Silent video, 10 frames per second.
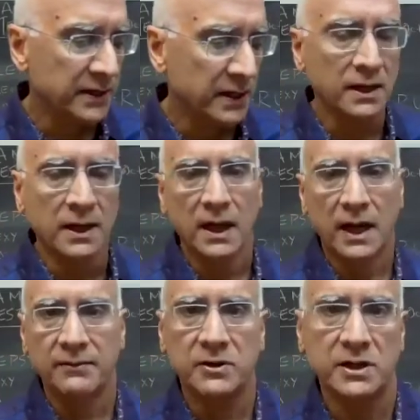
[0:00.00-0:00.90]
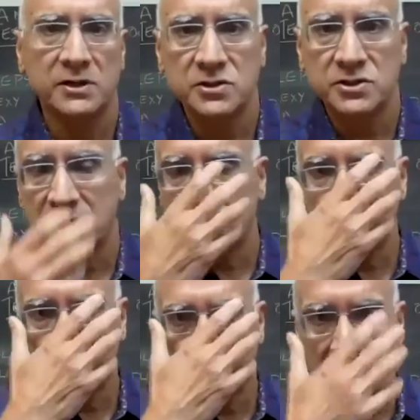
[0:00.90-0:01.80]
And then I'm going to interject
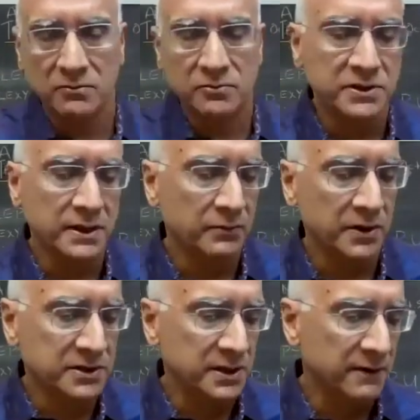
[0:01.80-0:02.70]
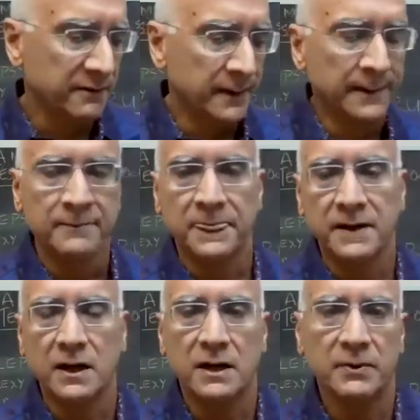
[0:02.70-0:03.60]
here and there with Deborah and kind of
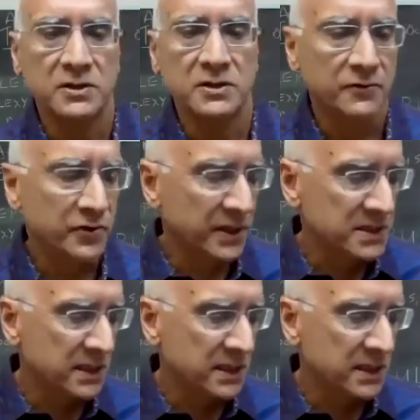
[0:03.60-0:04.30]
talk about different things.